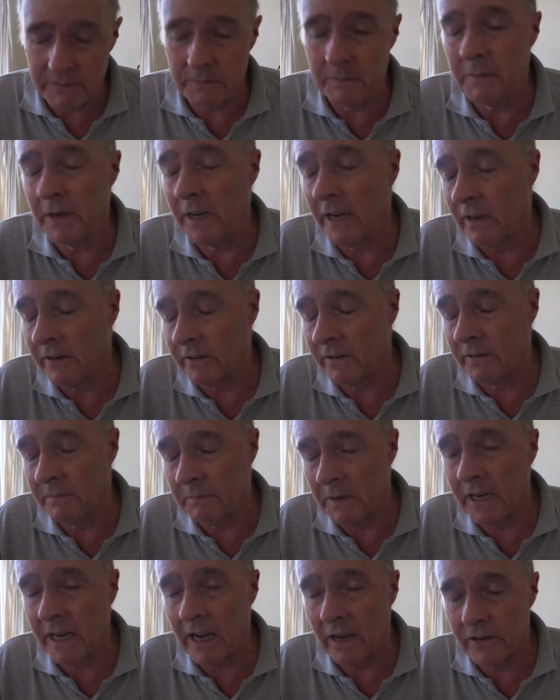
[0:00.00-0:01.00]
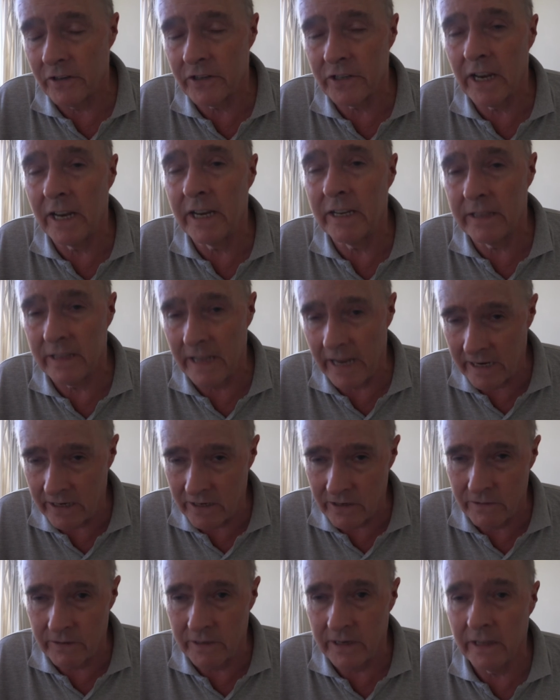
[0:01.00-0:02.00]
being able to say thank
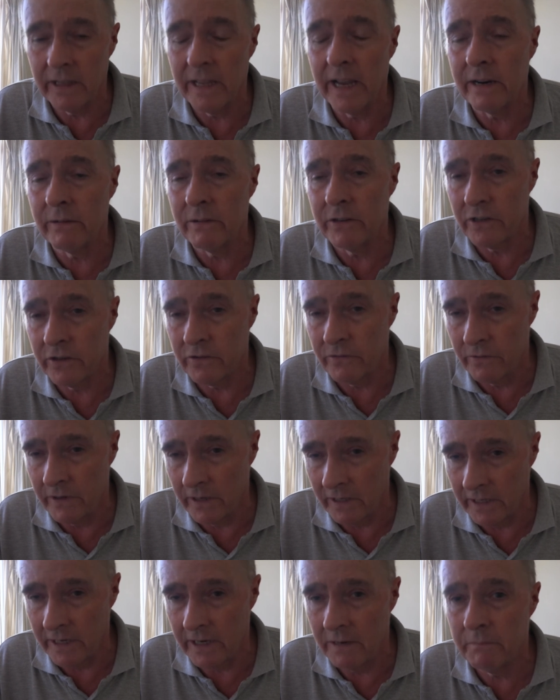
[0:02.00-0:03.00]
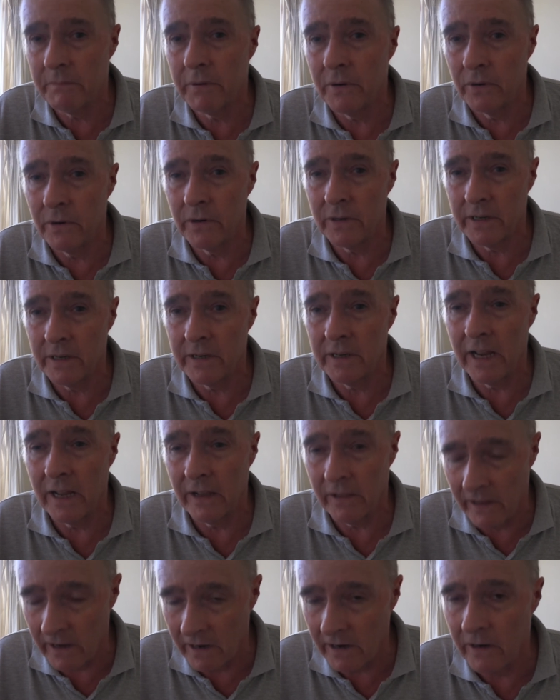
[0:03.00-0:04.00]
you in a language is really important, and
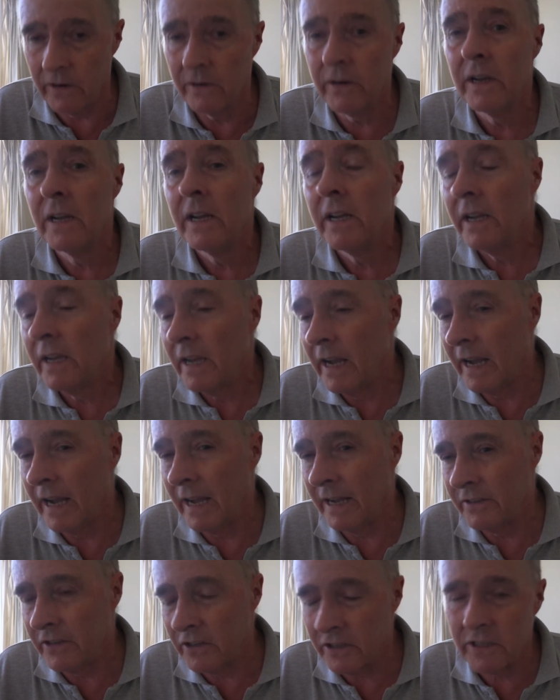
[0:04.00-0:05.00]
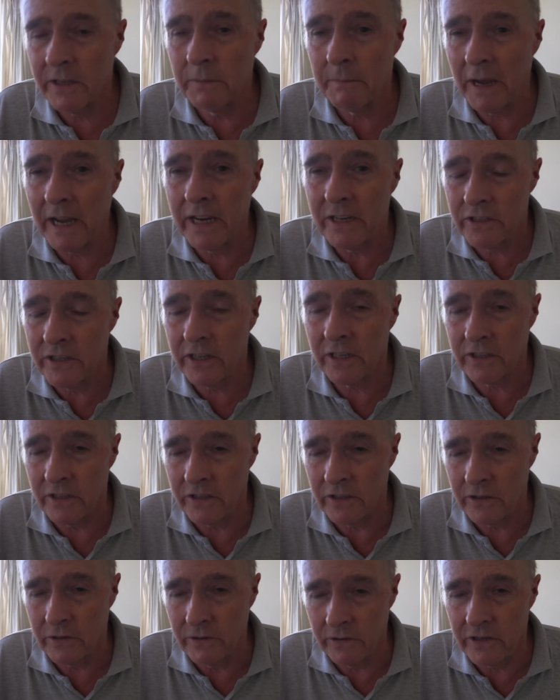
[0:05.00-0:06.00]
hello. Just the basics
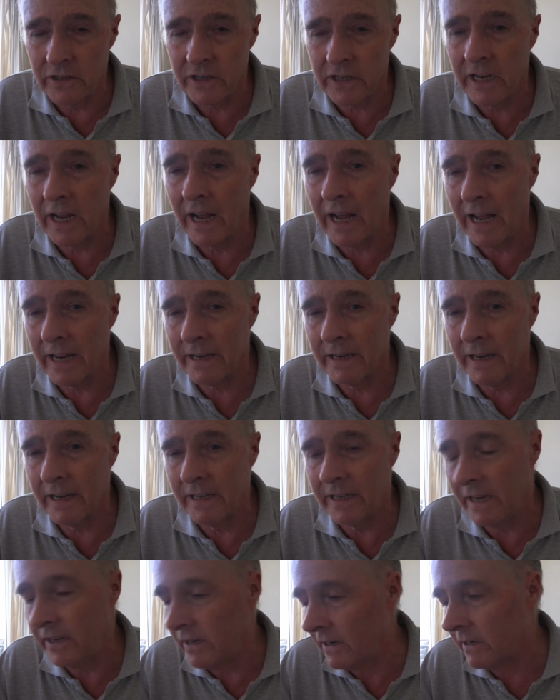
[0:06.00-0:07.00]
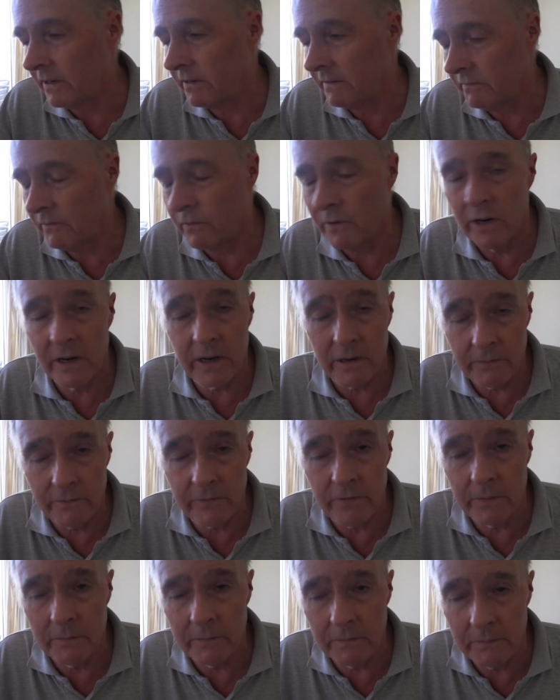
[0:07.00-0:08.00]
is a good start, and then you can work
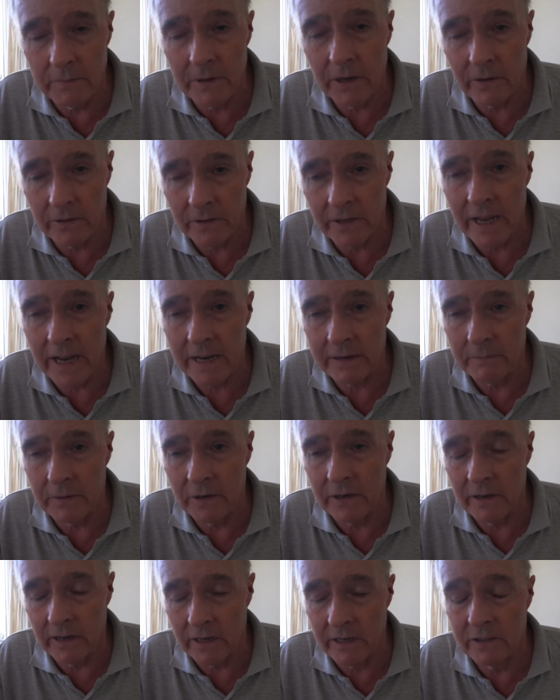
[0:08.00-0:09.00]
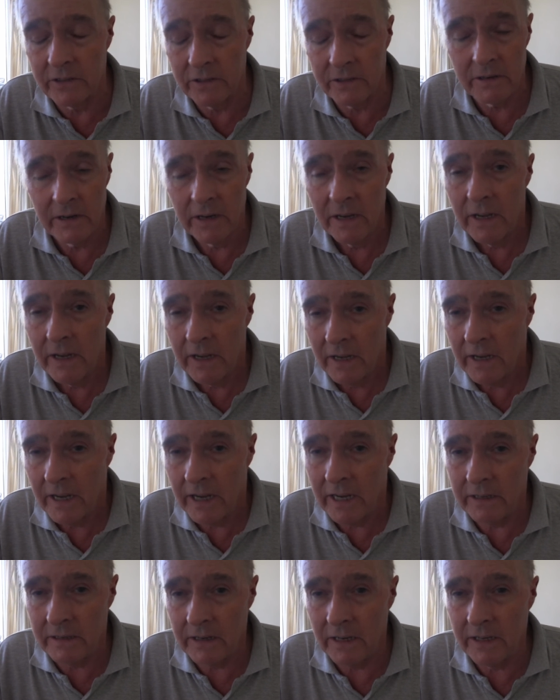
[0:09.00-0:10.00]
from beyond that. But
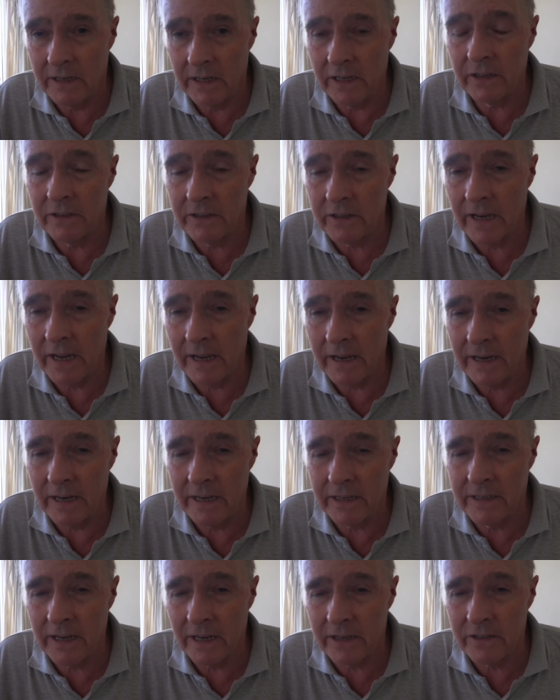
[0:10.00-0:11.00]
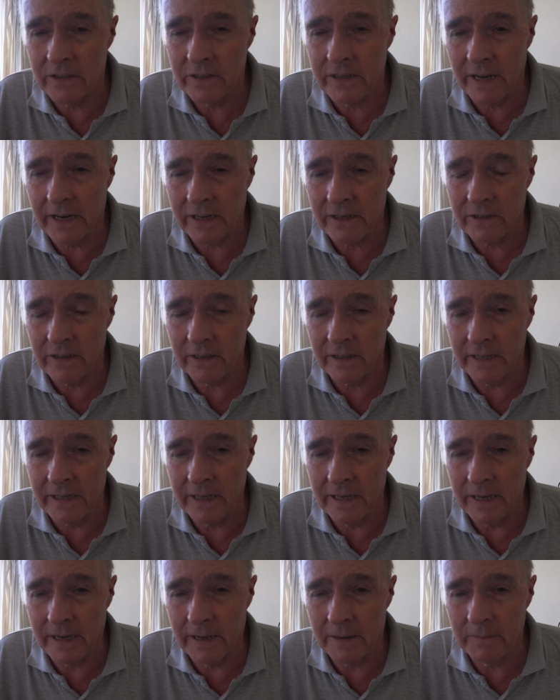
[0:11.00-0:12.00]
it does
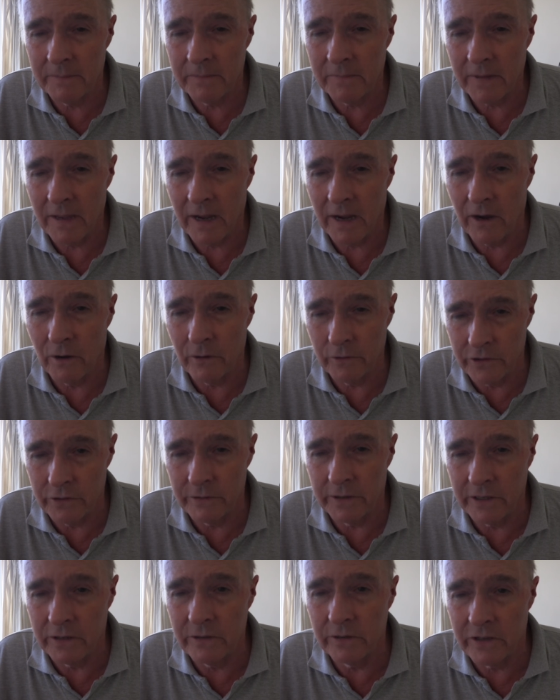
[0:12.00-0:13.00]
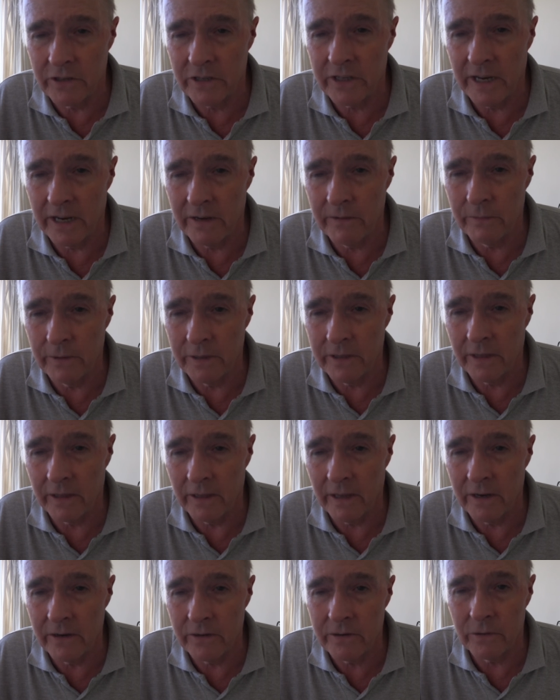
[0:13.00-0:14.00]
actually hold you in good stead with the
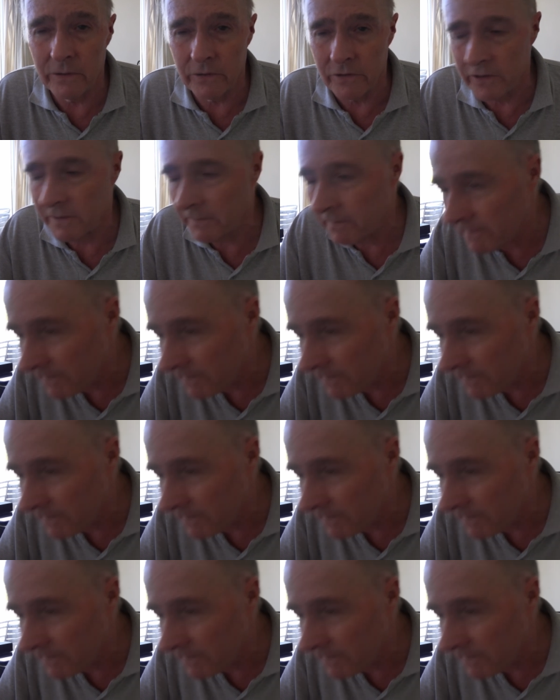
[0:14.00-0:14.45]
locals.